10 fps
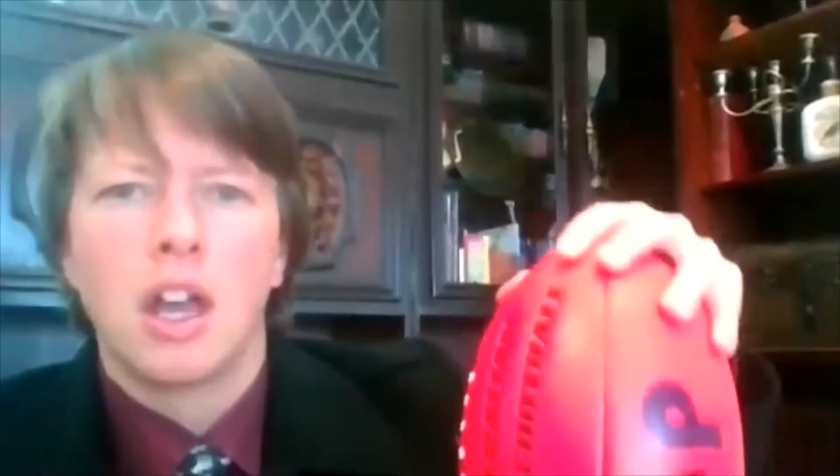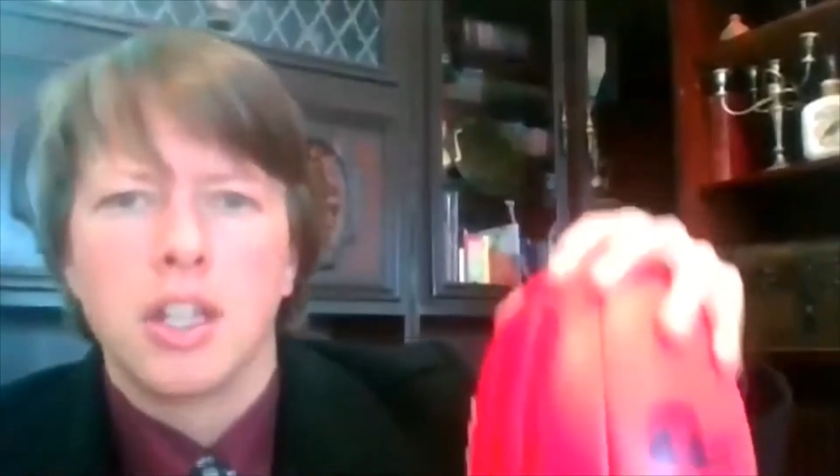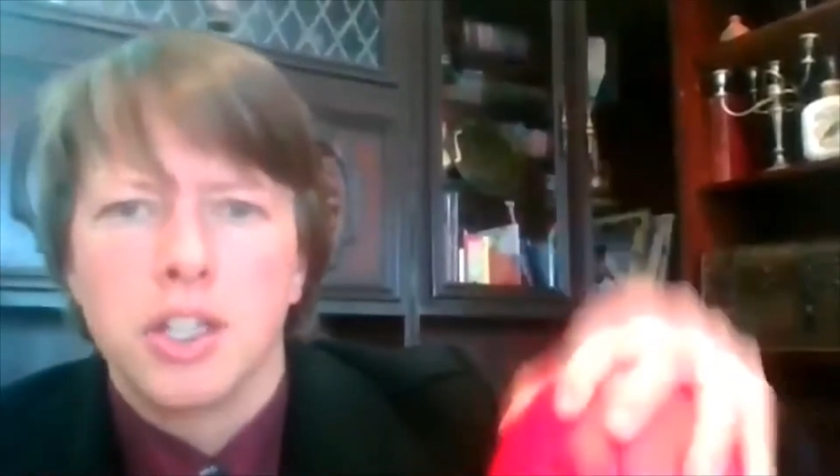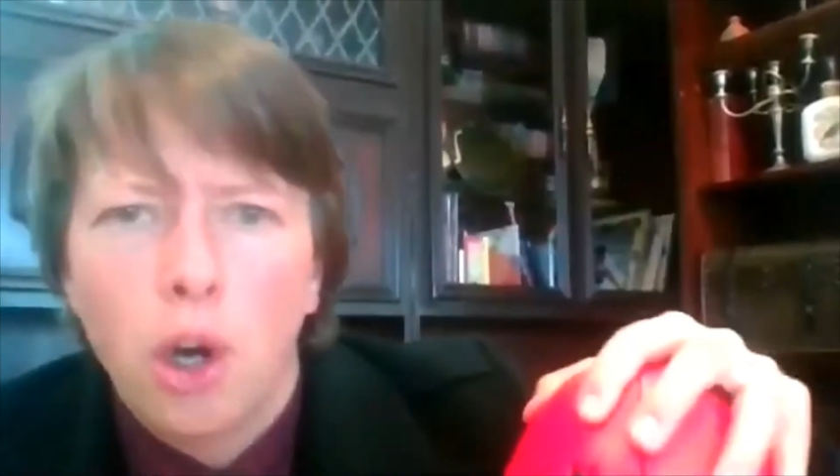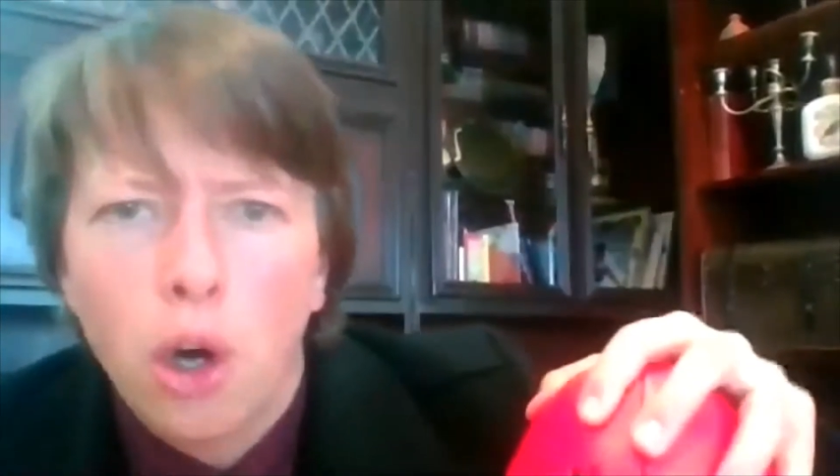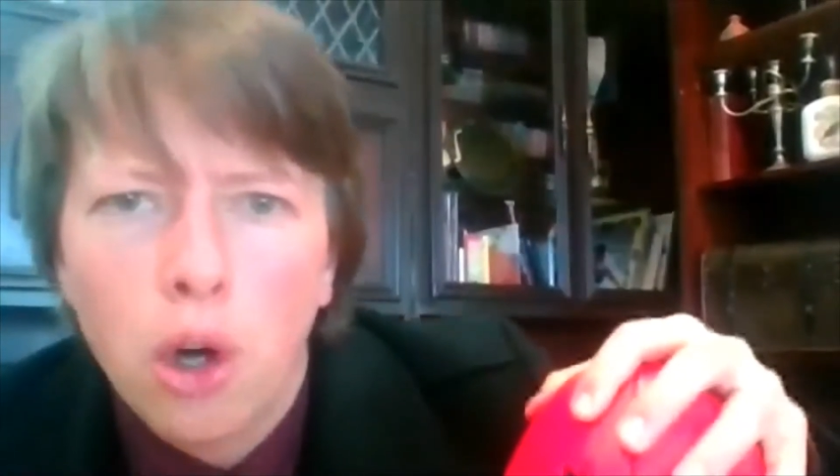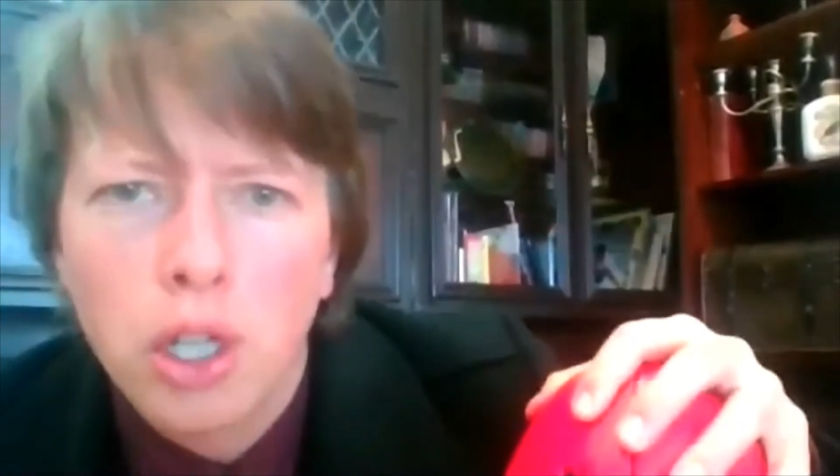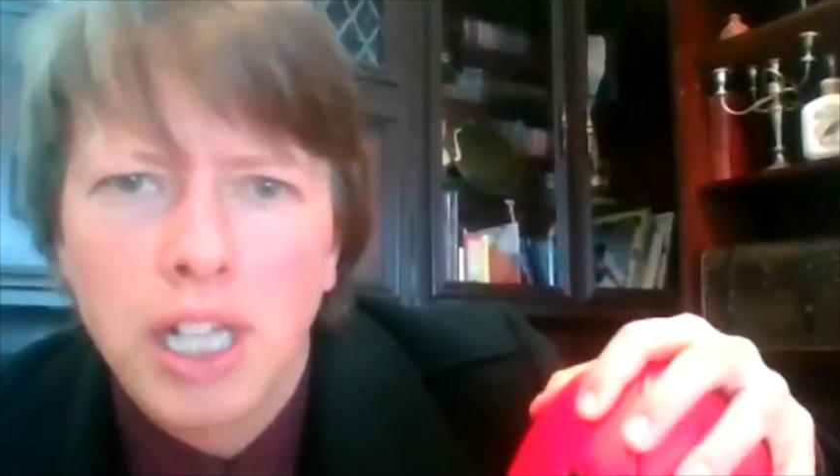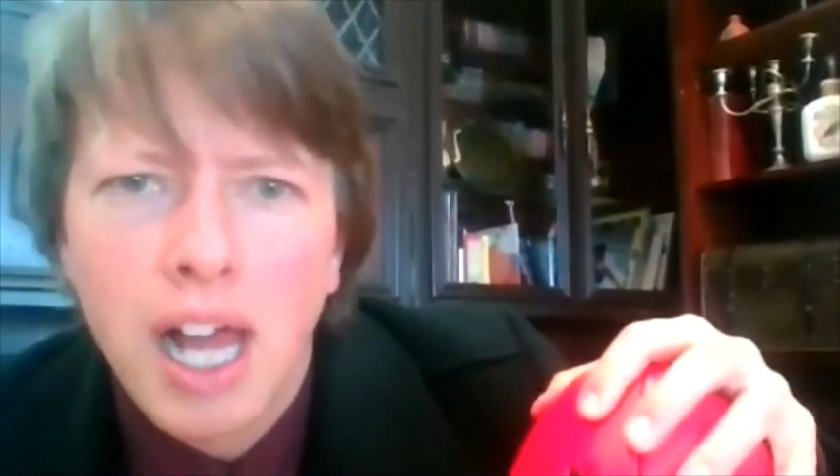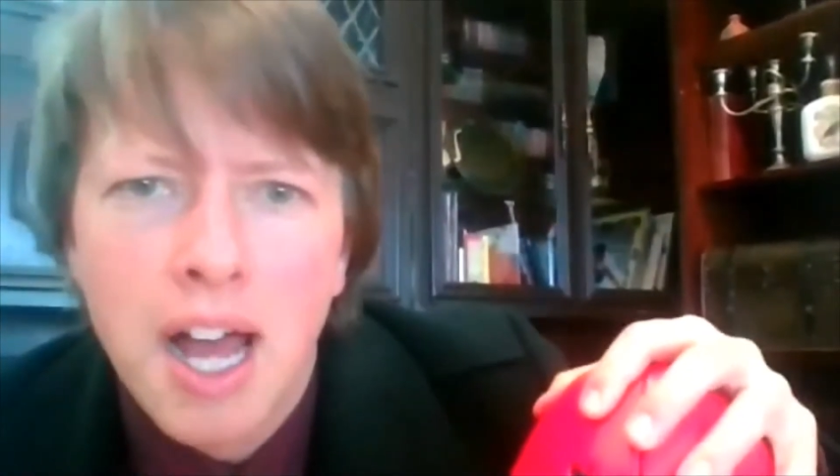
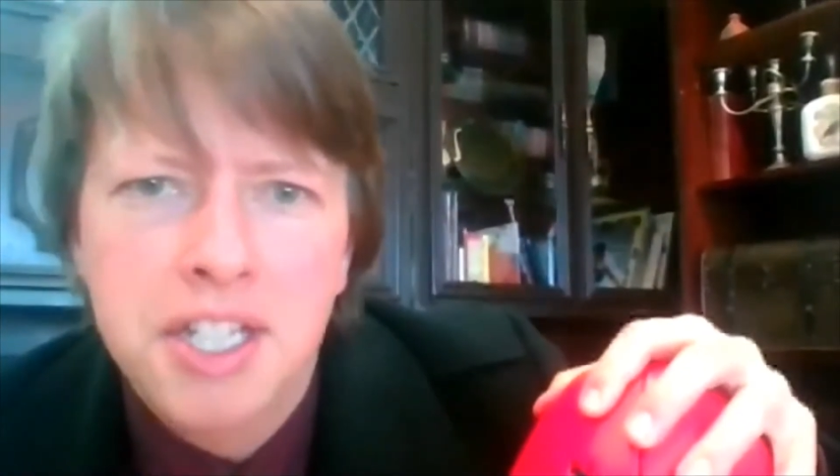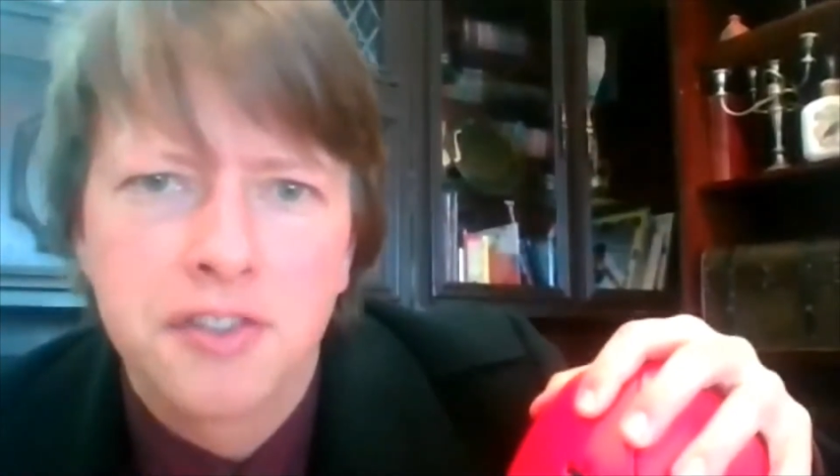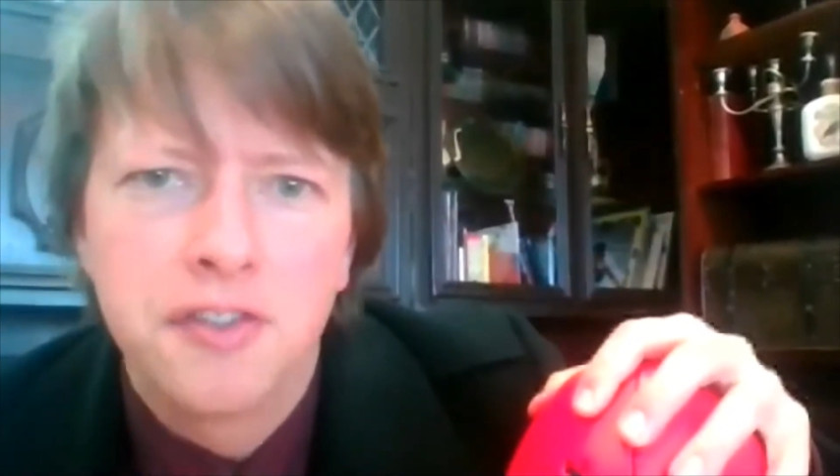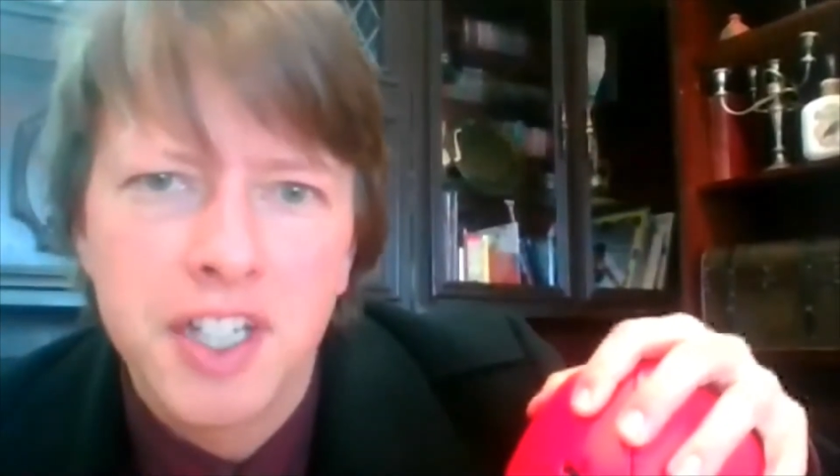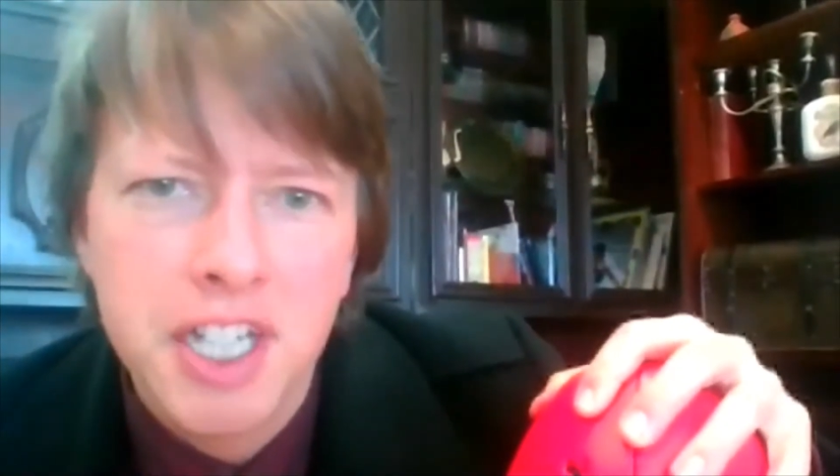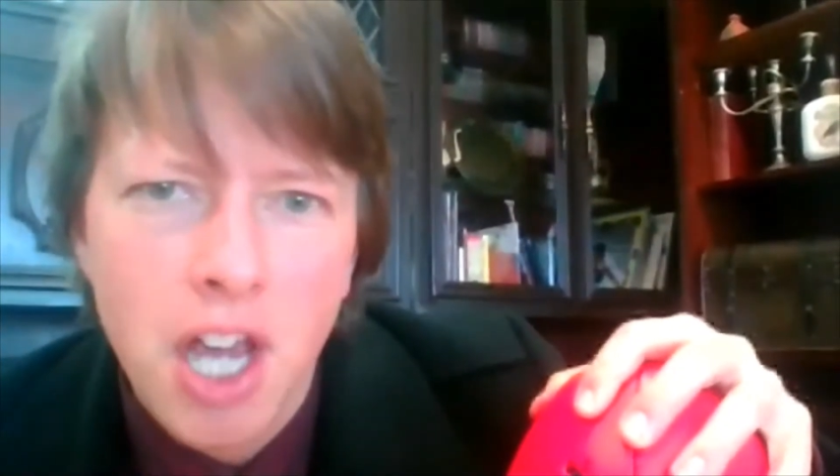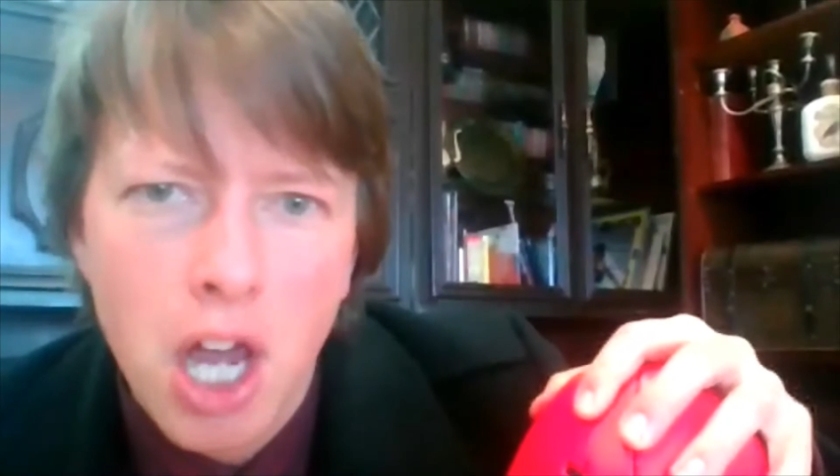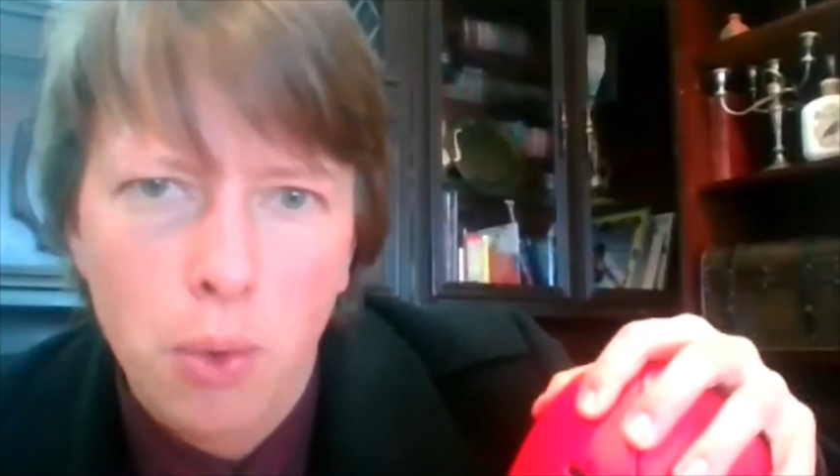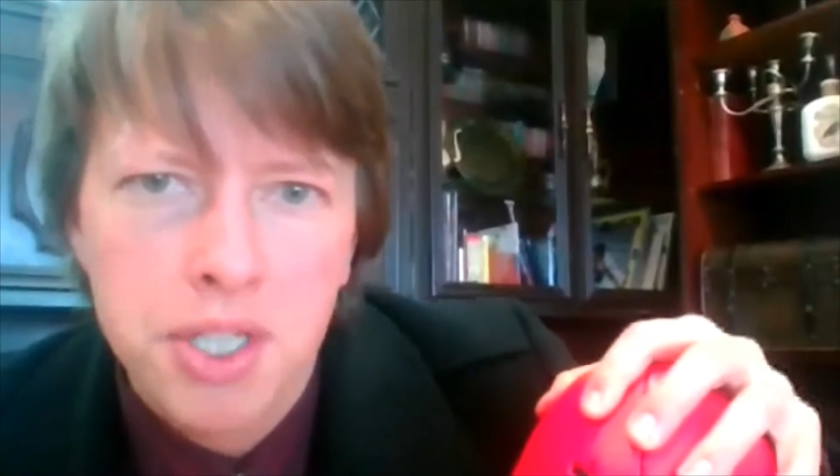Your last video